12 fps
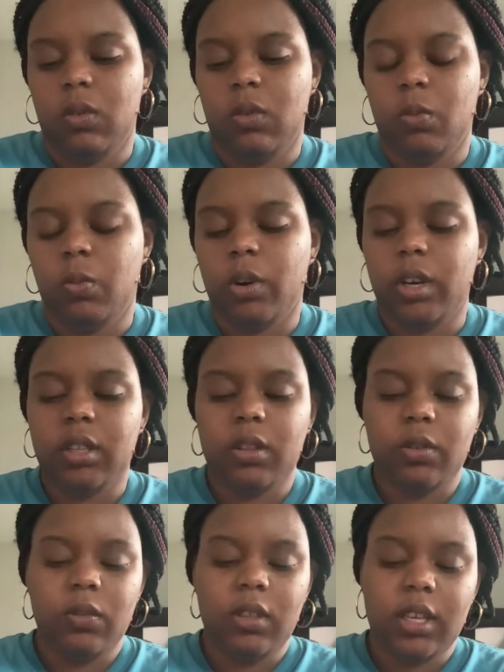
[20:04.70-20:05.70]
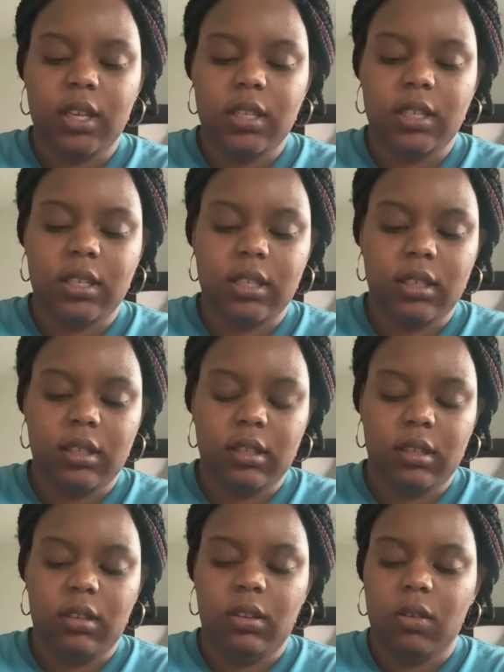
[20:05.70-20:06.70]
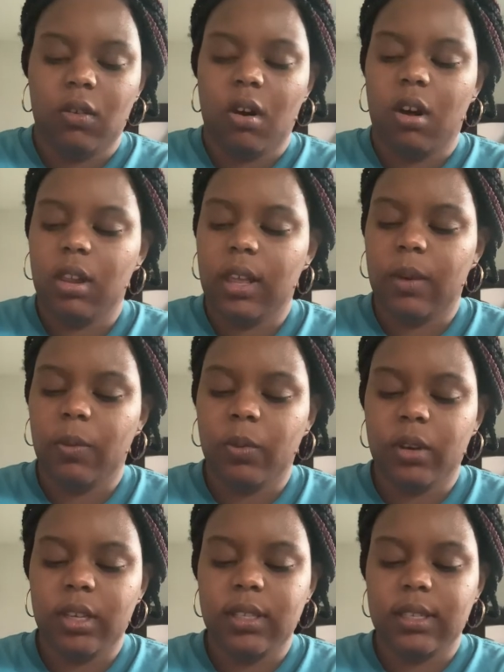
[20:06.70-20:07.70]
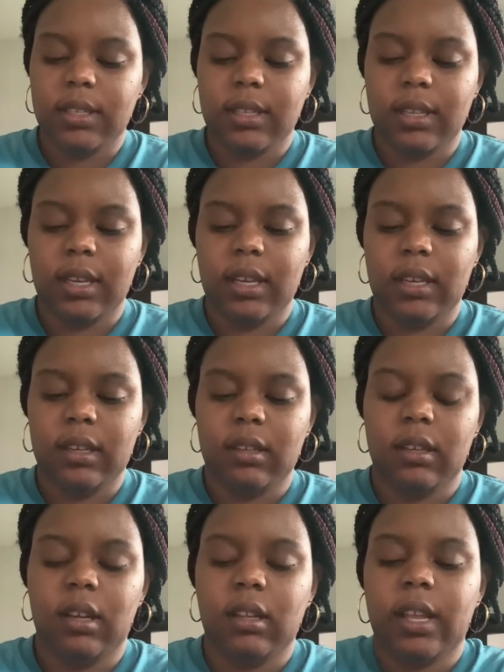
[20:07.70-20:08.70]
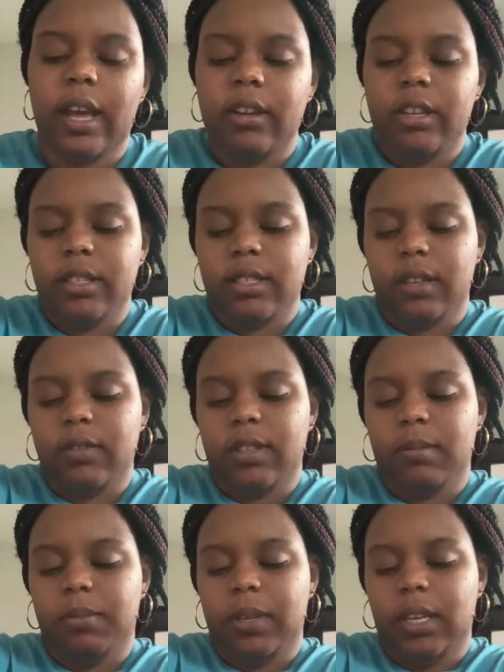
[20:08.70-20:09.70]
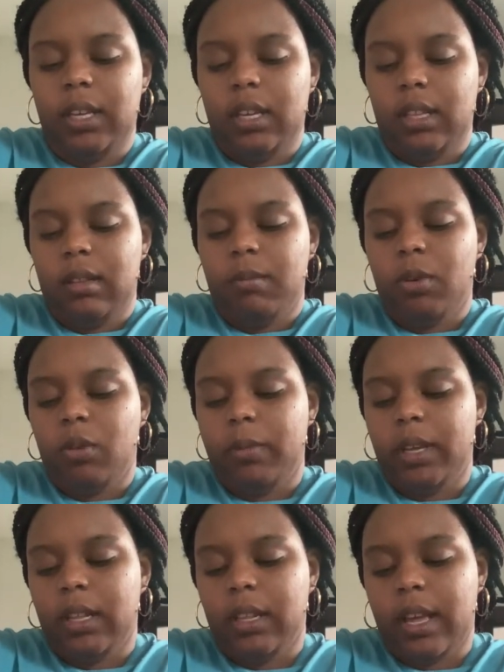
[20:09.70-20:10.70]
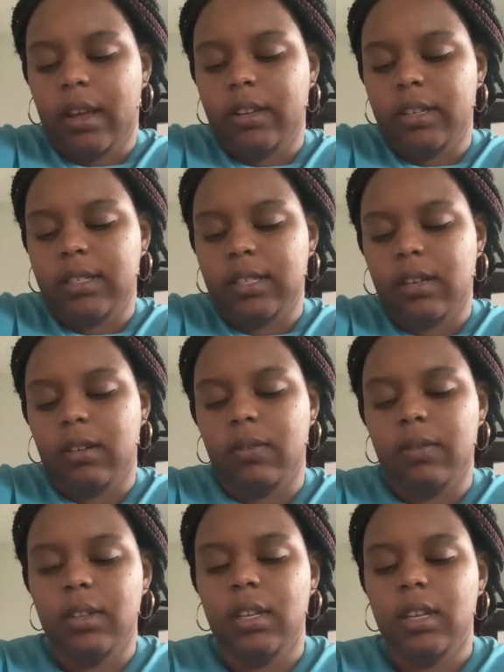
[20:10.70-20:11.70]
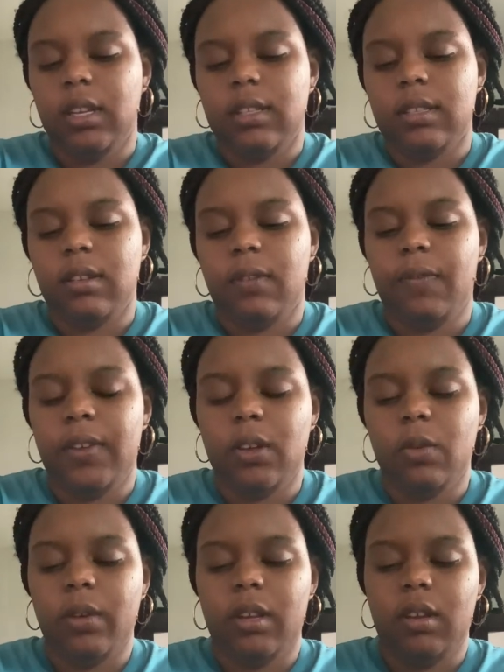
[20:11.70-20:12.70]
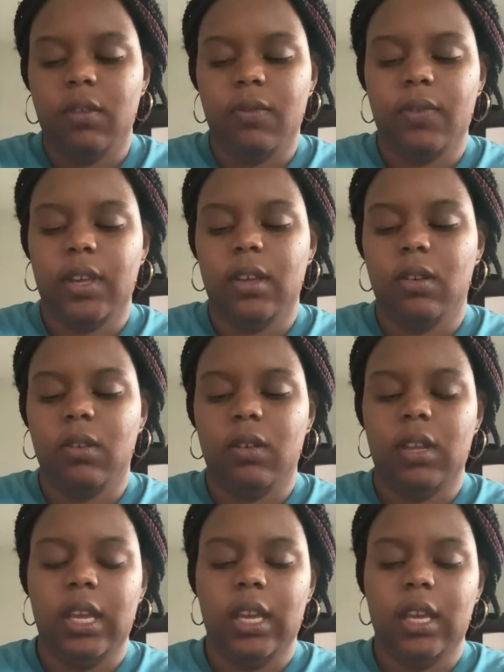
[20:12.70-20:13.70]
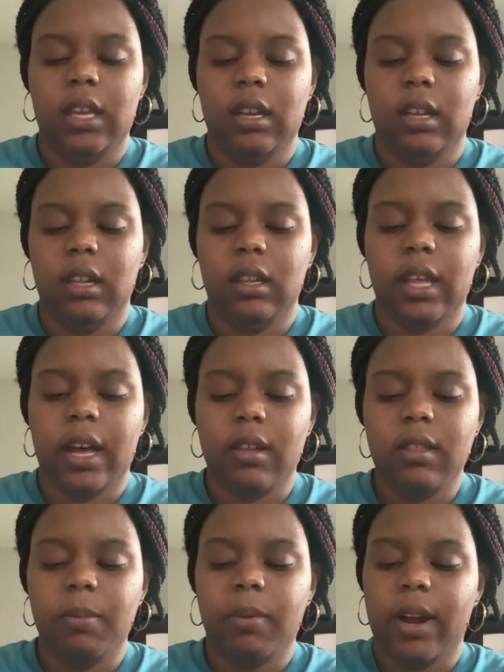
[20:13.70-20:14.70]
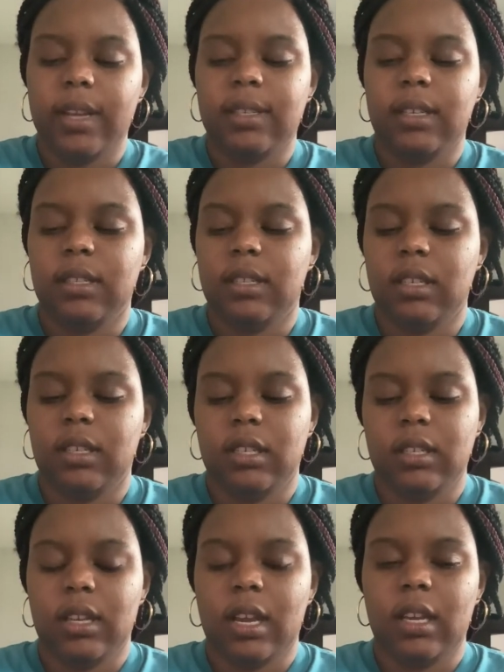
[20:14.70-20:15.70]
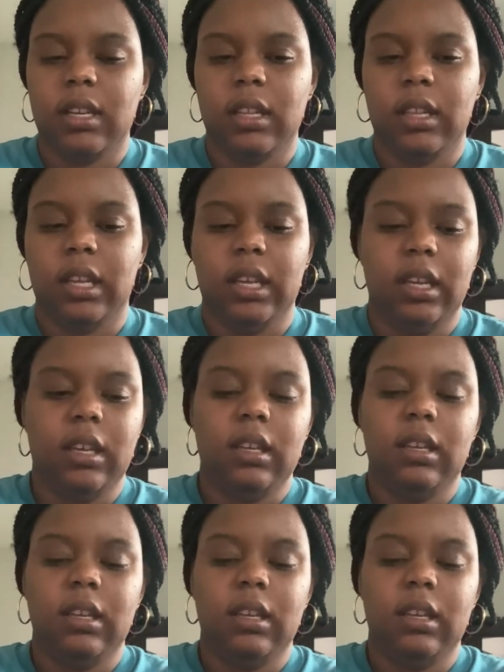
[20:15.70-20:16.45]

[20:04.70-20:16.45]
work through this, you know, all at once. It's like, allow yourself to be in the moment. Allow yourself to feel what you feel, and allow the process to just kind of like